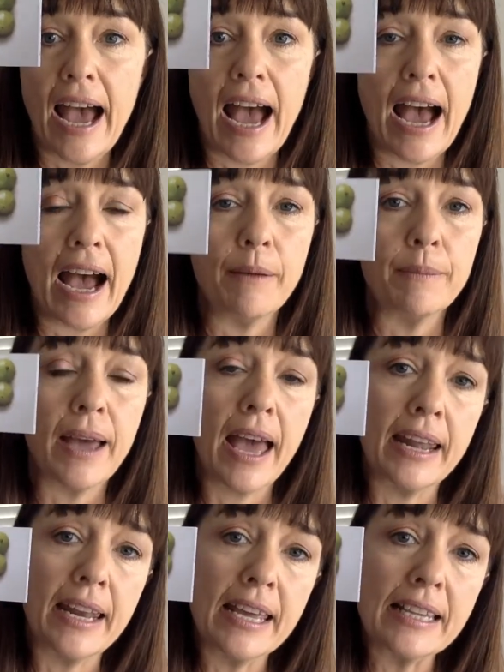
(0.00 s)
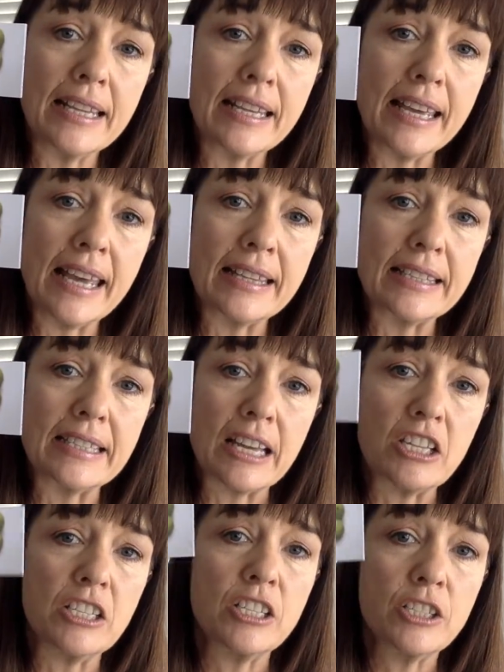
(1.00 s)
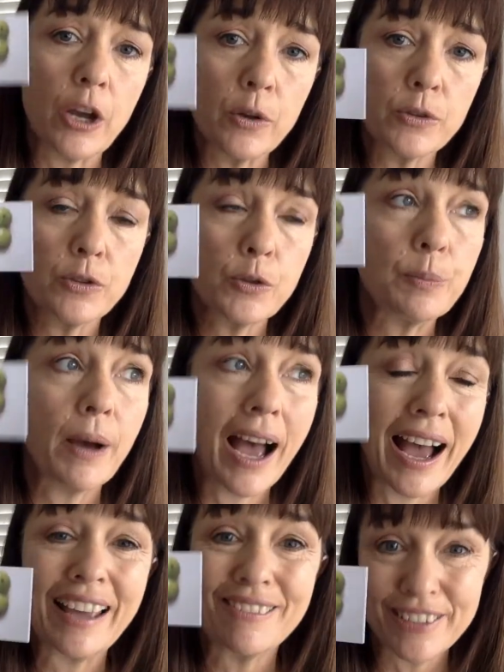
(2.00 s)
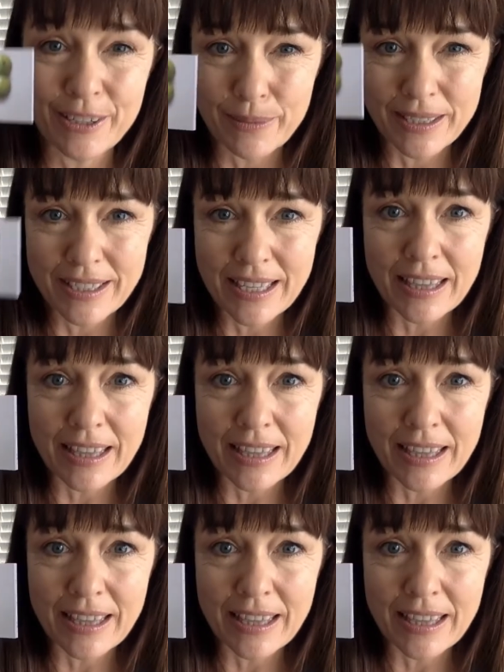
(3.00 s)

and it's so super high in vitamin C